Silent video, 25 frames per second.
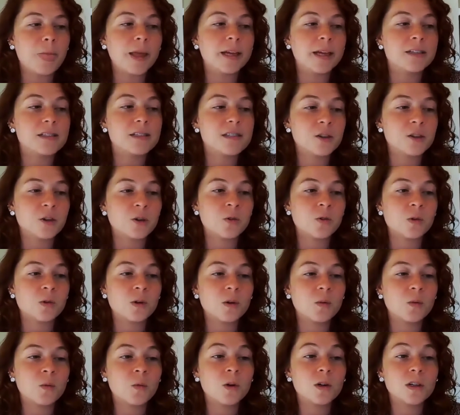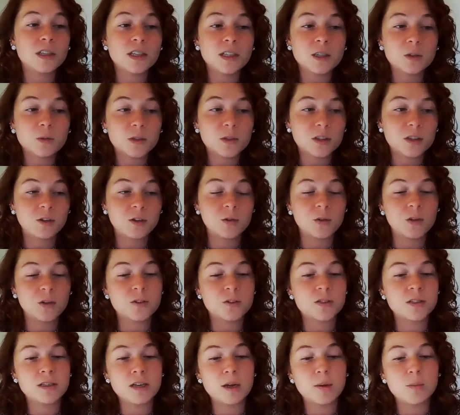And so working with
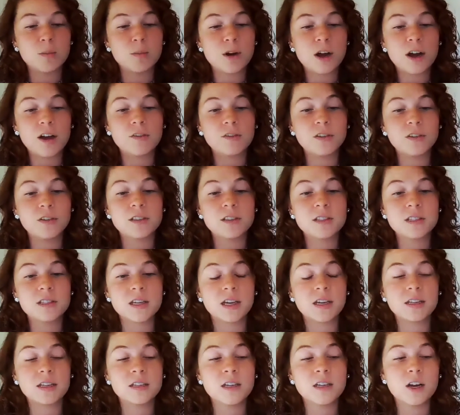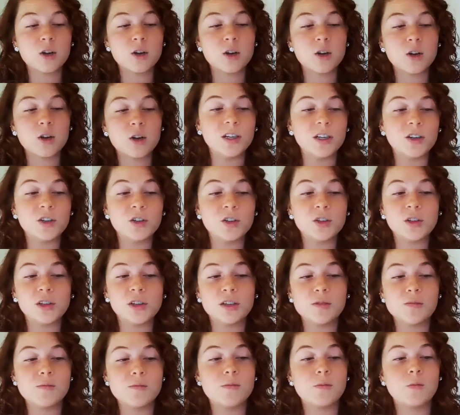Careers in Nonprofits, like not only are you
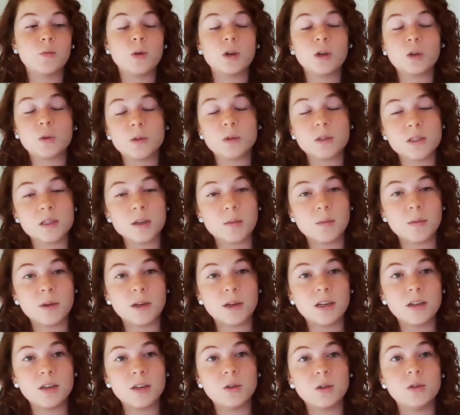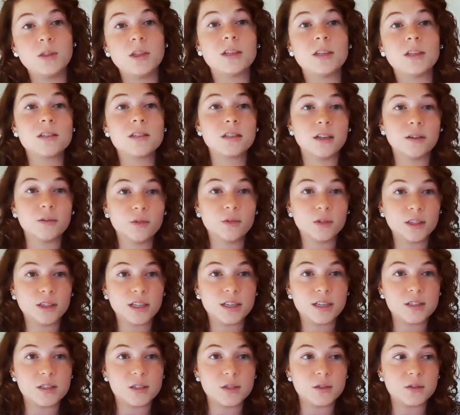going to work with somebody who does love what
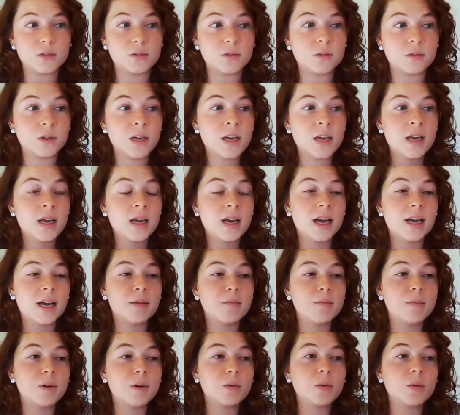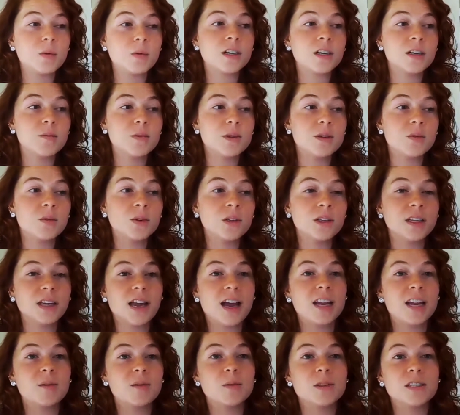they do, but we're going to be really
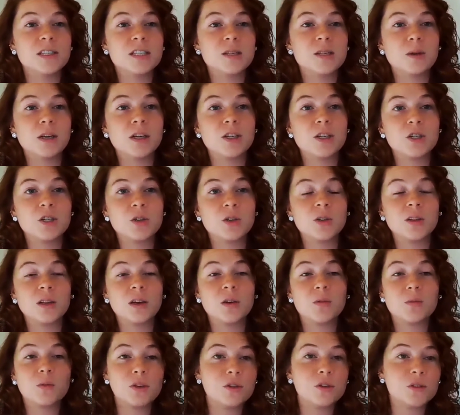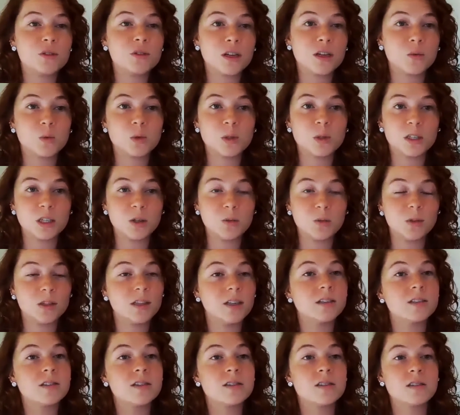adamant to make sure that when you're done working
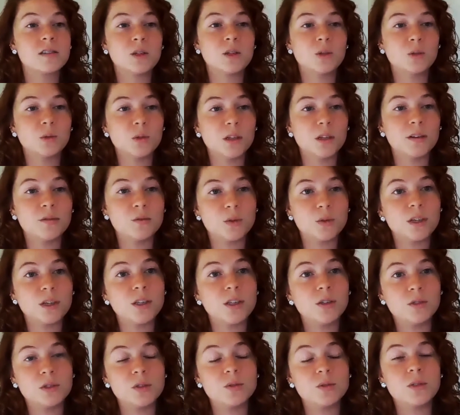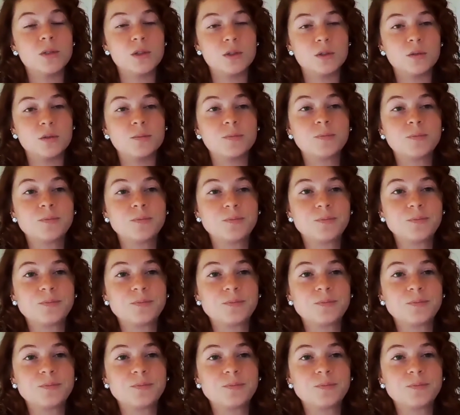with us, you love what you do too.